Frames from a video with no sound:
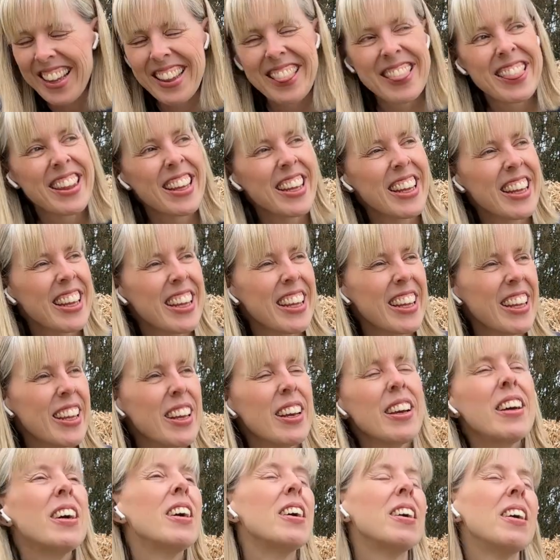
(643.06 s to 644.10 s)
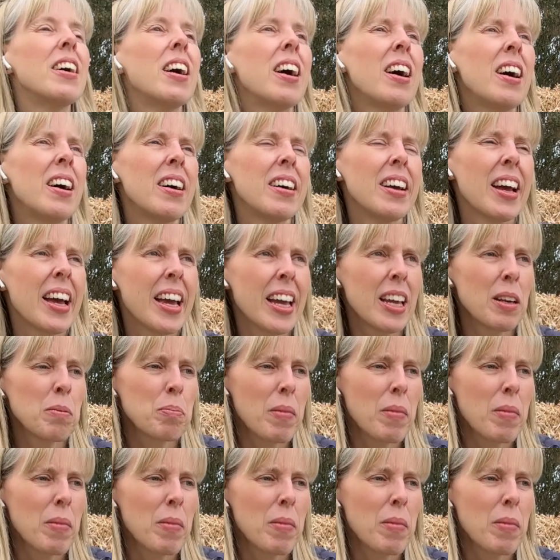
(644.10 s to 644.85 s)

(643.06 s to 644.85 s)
The heat